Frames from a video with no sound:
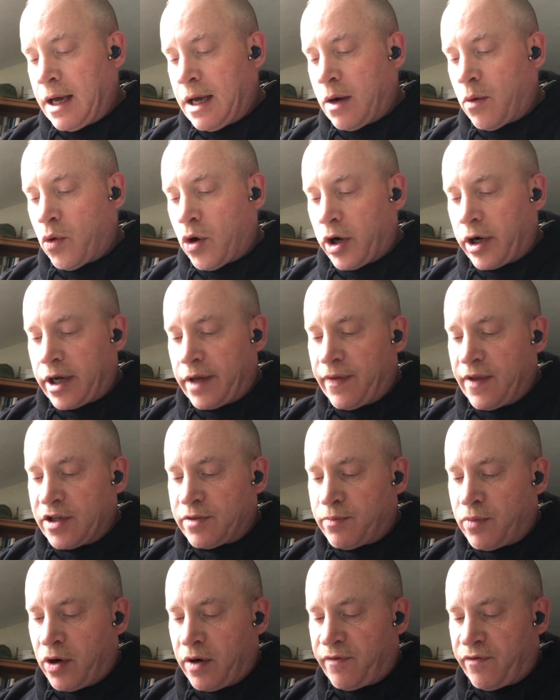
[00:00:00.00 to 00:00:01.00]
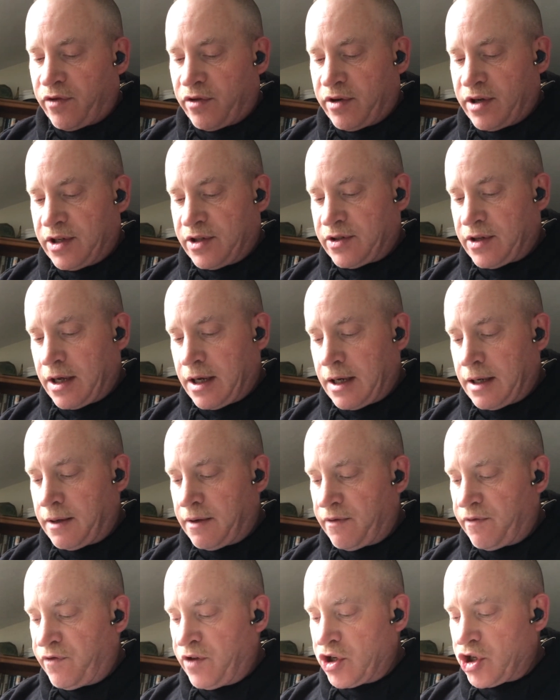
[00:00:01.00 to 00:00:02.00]
work in this book for his
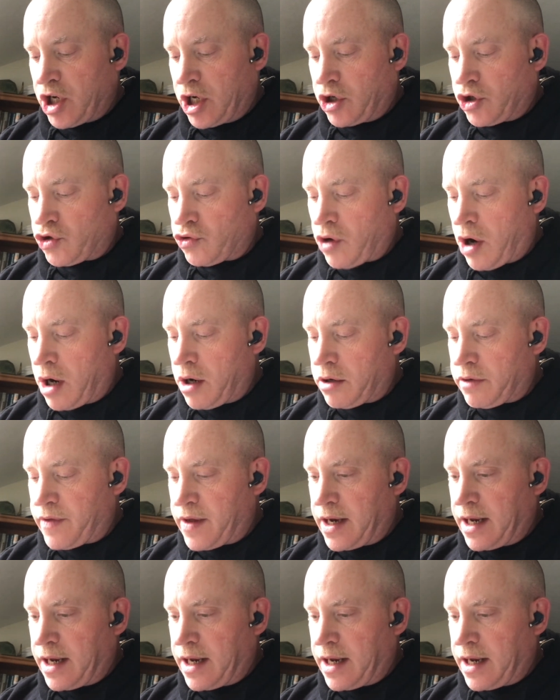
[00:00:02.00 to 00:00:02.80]
fishing trawler that